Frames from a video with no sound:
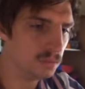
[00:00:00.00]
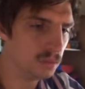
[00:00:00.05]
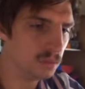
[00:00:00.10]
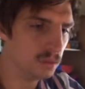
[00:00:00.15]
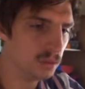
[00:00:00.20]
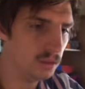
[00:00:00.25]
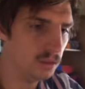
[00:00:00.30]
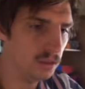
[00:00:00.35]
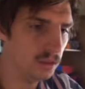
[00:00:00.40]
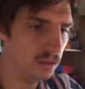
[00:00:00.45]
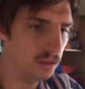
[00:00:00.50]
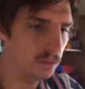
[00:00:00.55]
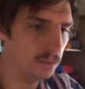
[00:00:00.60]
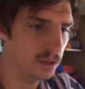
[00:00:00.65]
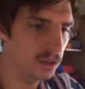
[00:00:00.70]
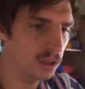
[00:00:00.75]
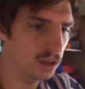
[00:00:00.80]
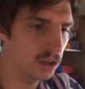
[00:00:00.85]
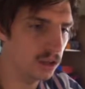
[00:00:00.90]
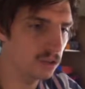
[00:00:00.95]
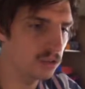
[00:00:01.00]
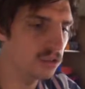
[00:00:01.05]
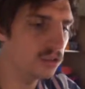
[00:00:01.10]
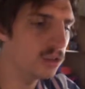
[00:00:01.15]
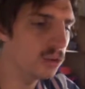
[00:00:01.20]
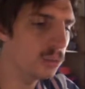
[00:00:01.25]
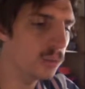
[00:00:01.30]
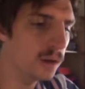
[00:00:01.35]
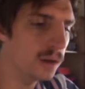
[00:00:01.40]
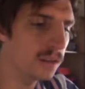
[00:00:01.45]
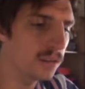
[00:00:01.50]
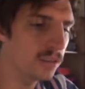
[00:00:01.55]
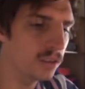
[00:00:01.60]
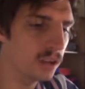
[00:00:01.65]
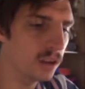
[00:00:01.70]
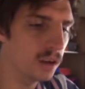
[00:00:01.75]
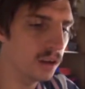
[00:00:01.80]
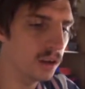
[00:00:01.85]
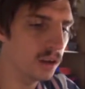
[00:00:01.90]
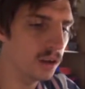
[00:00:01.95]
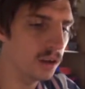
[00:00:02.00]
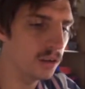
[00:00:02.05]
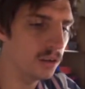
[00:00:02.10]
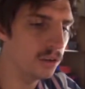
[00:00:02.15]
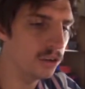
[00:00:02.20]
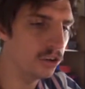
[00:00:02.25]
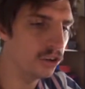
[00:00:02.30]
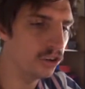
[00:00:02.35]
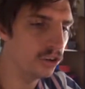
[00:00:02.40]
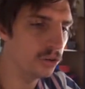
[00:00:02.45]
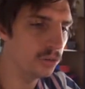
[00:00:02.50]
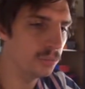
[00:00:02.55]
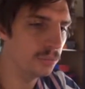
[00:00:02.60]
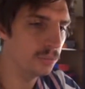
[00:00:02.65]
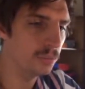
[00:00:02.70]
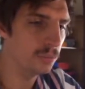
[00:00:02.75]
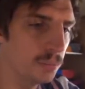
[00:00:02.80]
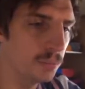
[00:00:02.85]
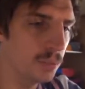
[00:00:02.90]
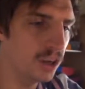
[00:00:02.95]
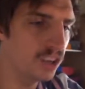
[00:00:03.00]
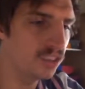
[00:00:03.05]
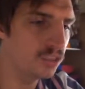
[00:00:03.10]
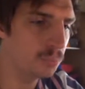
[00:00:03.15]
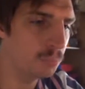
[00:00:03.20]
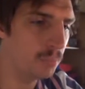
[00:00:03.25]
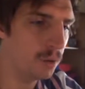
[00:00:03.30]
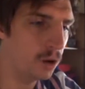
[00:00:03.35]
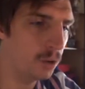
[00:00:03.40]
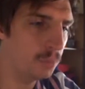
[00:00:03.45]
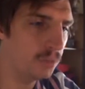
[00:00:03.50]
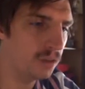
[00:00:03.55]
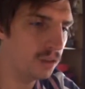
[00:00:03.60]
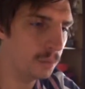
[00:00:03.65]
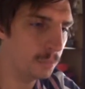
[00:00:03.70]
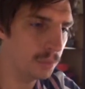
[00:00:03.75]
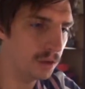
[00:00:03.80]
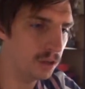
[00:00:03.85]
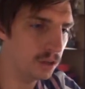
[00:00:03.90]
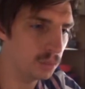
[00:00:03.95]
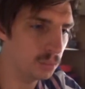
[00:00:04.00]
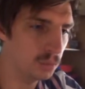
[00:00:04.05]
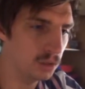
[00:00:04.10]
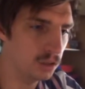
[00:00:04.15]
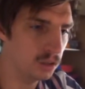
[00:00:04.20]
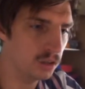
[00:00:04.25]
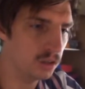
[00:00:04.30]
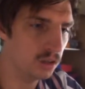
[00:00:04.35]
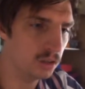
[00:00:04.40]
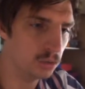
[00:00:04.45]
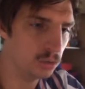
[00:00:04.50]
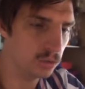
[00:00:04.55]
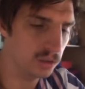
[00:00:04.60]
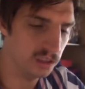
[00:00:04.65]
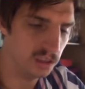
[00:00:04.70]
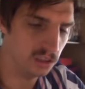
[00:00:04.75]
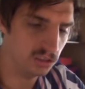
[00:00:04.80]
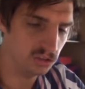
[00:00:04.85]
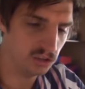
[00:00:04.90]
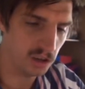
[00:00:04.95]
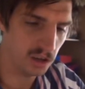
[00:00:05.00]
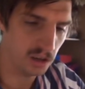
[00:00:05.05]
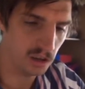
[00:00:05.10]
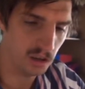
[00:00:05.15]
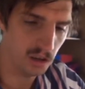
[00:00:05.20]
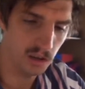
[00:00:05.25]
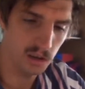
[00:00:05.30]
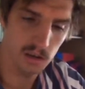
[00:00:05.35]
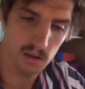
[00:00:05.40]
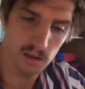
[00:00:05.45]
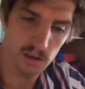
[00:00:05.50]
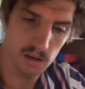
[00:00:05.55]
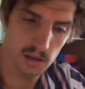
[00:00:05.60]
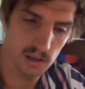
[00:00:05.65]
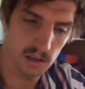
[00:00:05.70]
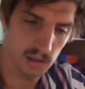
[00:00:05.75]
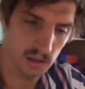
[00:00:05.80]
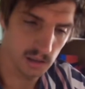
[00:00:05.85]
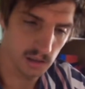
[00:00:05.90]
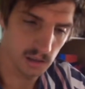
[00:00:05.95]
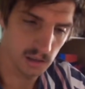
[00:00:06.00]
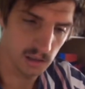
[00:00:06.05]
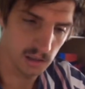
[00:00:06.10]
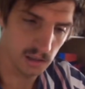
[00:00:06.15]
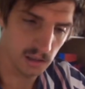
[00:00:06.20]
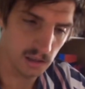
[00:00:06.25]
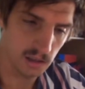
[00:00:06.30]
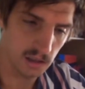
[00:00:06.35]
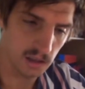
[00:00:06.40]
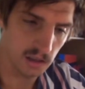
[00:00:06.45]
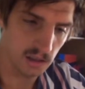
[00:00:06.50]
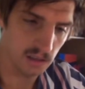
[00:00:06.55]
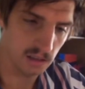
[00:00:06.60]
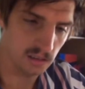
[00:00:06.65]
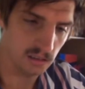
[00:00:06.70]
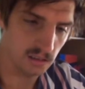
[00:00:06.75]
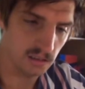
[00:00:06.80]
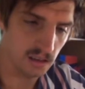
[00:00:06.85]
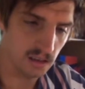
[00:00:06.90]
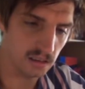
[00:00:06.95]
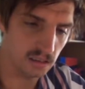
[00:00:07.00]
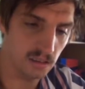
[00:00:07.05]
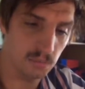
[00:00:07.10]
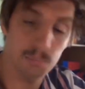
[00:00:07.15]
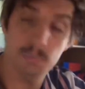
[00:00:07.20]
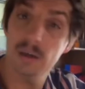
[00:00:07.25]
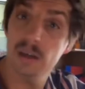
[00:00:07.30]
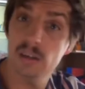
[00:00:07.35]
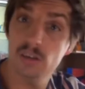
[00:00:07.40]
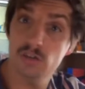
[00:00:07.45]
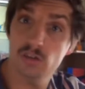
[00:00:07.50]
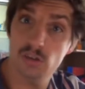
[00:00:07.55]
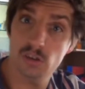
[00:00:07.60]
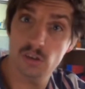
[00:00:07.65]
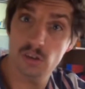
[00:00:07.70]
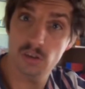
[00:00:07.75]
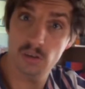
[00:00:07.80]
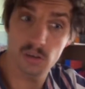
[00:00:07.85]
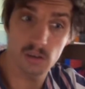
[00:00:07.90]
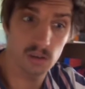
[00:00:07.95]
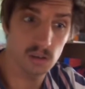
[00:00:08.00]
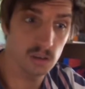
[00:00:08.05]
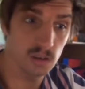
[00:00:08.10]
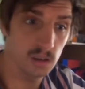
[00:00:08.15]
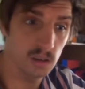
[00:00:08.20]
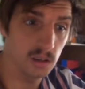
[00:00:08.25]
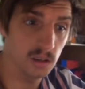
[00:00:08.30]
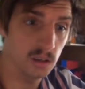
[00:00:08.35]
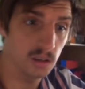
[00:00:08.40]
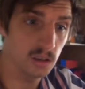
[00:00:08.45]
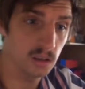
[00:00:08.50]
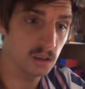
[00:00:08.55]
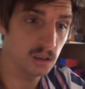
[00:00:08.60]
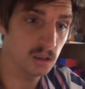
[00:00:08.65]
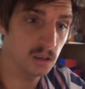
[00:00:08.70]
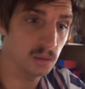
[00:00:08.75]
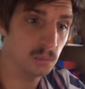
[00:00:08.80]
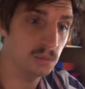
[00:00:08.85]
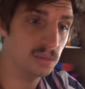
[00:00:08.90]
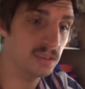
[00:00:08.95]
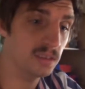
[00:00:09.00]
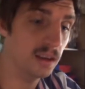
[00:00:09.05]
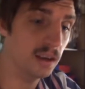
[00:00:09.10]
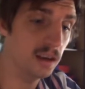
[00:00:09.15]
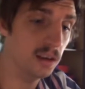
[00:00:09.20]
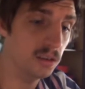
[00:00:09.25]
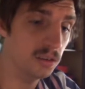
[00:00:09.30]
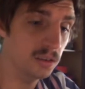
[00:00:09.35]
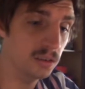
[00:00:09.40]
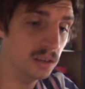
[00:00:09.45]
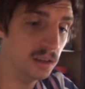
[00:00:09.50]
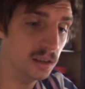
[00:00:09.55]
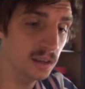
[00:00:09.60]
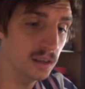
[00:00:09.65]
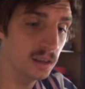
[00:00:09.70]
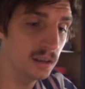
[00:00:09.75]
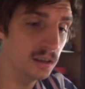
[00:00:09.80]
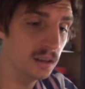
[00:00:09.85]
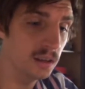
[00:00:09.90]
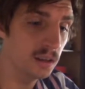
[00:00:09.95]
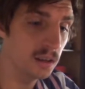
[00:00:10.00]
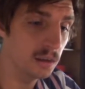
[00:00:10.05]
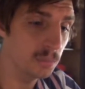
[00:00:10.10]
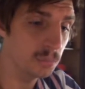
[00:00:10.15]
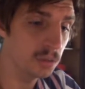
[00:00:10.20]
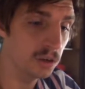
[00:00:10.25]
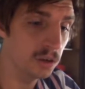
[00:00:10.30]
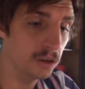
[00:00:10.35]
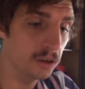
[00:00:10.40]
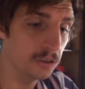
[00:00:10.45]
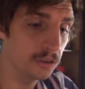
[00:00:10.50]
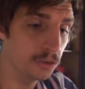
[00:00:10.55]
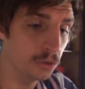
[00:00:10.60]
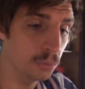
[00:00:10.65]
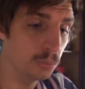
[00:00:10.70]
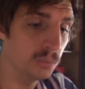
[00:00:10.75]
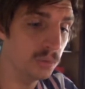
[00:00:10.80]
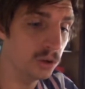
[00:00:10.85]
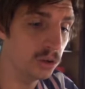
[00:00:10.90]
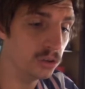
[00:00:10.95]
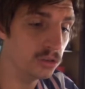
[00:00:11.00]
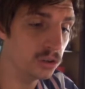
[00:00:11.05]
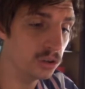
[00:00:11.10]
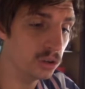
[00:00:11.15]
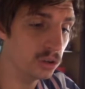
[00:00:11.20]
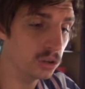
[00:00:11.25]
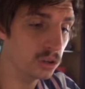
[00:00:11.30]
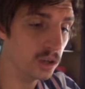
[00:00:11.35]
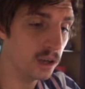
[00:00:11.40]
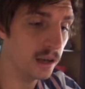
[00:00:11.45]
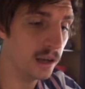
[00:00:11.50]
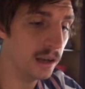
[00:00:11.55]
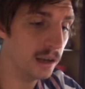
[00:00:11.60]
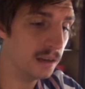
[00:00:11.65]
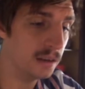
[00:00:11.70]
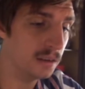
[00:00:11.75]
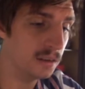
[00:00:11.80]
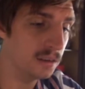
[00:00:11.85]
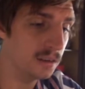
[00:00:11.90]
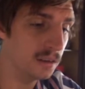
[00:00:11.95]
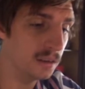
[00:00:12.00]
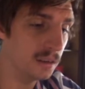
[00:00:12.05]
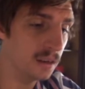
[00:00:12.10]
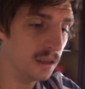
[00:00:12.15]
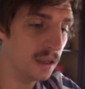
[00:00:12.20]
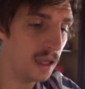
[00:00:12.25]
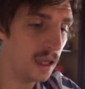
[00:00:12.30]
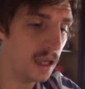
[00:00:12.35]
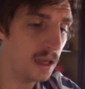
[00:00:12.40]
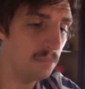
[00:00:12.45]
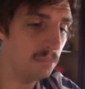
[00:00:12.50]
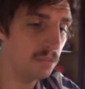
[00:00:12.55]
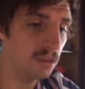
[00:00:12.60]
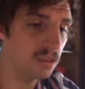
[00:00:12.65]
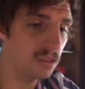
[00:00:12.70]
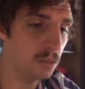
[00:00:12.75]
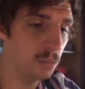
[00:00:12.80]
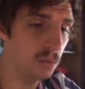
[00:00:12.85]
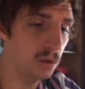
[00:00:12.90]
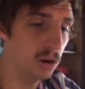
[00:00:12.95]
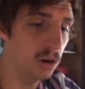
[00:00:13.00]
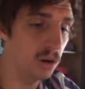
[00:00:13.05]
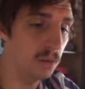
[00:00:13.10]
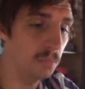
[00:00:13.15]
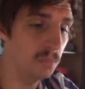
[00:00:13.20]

Then we go to one of the new most popular Pokemon, the Greninja, a Detective Pikachu himself, beautiful Mewtwo card and Mr. Mime.